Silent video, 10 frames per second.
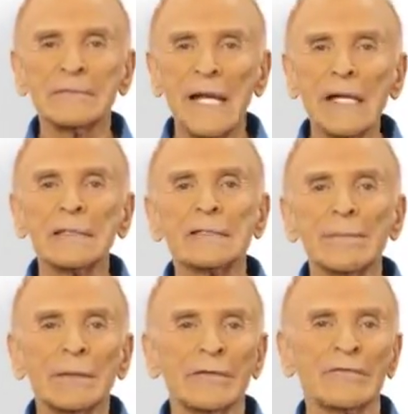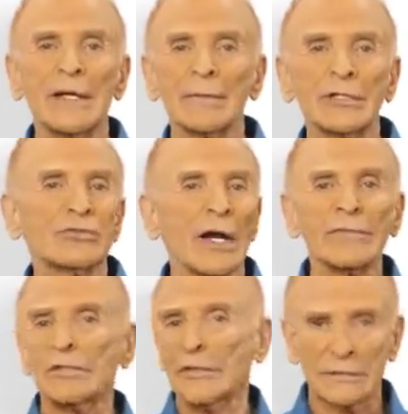Take a typical family
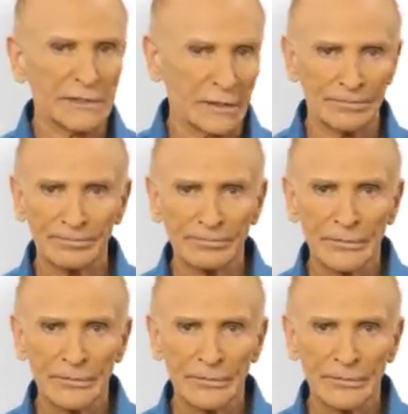driving around town.